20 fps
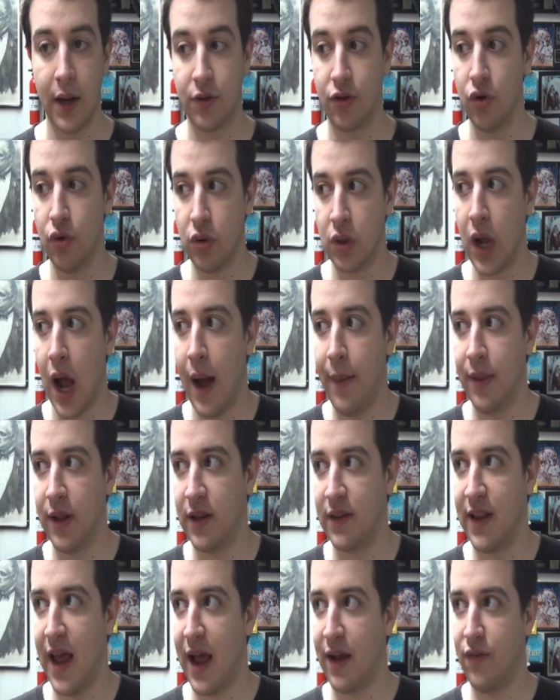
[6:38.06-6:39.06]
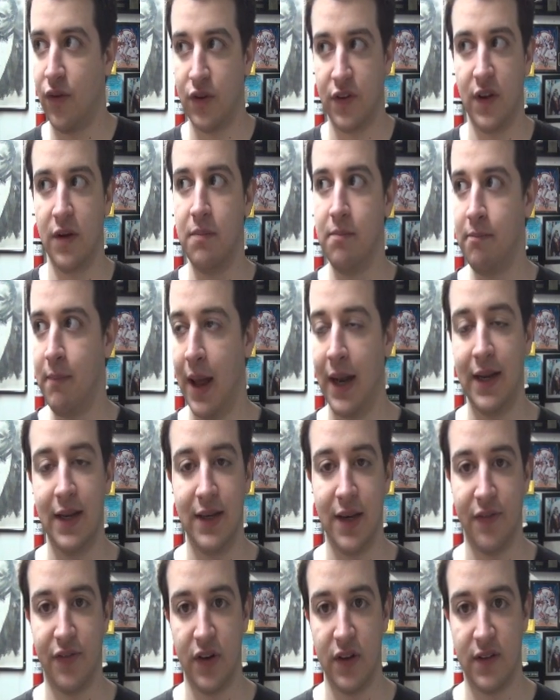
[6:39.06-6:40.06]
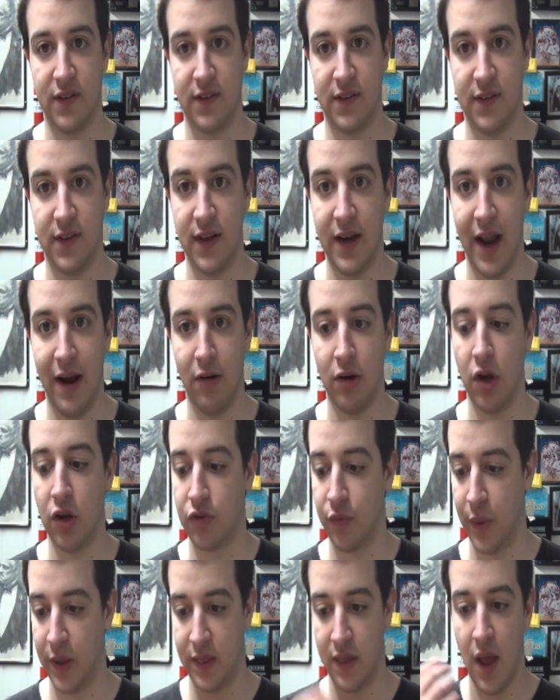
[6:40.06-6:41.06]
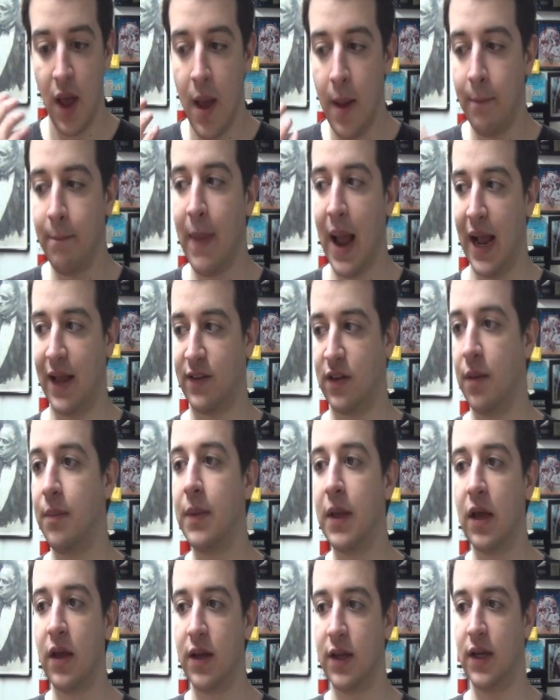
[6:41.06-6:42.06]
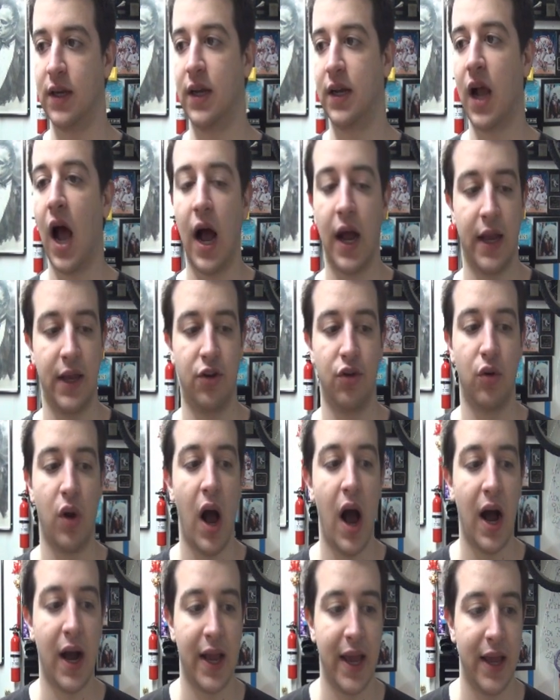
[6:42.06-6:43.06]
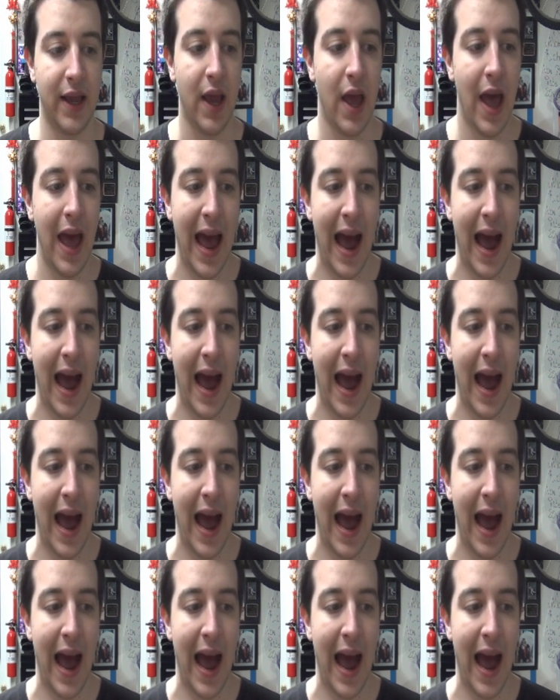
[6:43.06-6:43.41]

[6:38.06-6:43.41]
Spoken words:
Toon Goblin Attack Force in many different scenarios with Mass Chameleon and Kage to Kage.